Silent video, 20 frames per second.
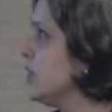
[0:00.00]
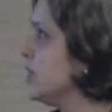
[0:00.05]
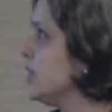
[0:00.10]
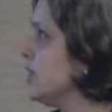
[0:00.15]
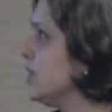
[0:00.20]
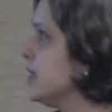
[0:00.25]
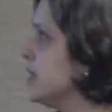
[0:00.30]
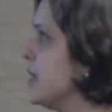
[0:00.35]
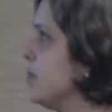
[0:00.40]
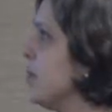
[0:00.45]

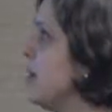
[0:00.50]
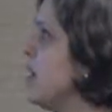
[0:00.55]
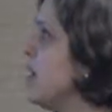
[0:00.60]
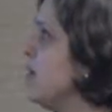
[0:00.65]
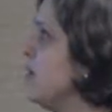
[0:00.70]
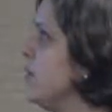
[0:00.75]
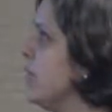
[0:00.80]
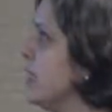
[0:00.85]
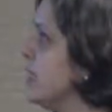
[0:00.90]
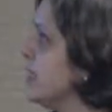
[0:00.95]
system,
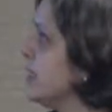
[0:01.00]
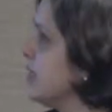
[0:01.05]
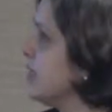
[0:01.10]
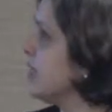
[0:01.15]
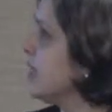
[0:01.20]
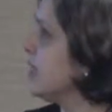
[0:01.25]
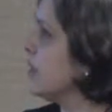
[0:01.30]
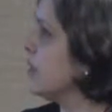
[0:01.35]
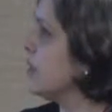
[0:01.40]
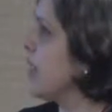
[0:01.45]
we can see
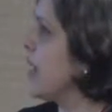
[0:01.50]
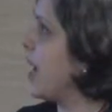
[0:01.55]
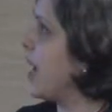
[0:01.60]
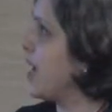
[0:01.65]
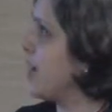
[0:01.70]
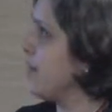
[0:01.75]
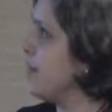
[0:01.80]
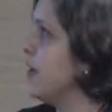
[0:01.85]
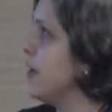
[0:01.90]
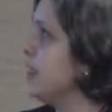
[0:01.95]
that we
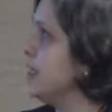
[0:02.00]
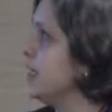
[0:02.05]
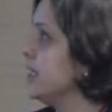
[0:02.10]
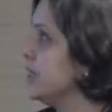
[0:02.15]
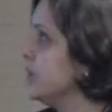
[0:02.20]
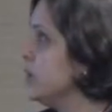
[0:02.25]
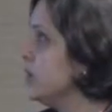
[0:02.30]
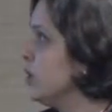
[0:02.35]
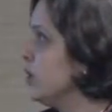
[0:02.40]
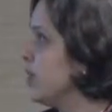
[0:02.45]
have a
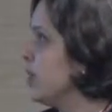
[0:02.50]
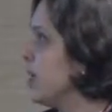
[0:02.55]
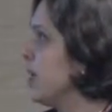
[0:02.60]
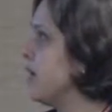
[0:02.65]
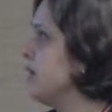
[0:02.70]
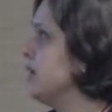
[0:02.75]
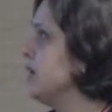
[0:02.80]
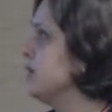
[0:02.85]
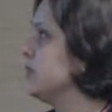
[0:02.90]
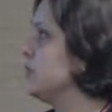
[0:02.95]
sodium
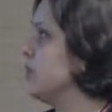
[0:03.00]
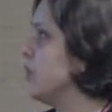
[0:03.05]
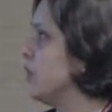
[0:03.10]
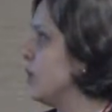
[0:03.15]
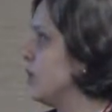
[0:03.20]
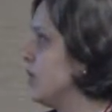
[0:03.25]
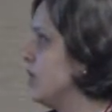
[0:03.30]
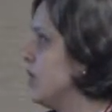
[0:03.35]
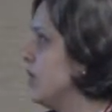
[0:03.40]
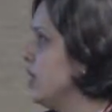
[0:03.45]
current
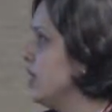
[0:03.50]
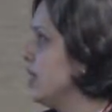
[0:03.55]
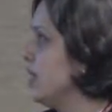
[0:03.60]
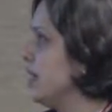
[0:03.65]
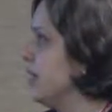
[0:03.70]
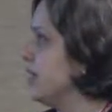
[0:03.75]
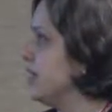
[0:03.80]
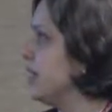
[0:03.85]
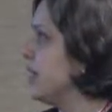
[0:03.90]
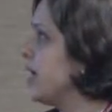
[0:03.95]
or
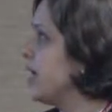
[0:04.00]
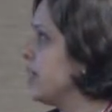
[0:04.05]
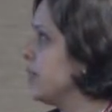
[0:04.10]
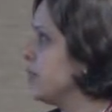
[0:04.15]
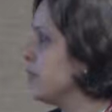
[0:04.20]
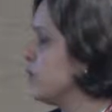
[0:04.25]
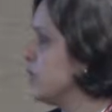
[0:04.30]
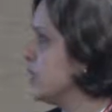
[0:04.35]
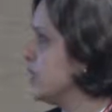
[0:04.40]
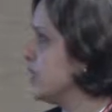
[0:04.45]
the
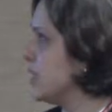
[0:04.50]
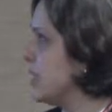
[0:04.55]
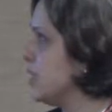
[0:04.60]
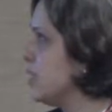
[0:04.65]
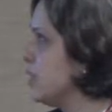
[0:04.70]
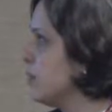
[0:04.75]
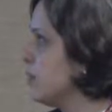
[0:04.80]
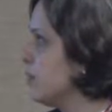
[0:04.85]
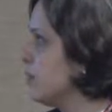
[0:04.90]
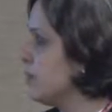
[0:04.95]
current for these other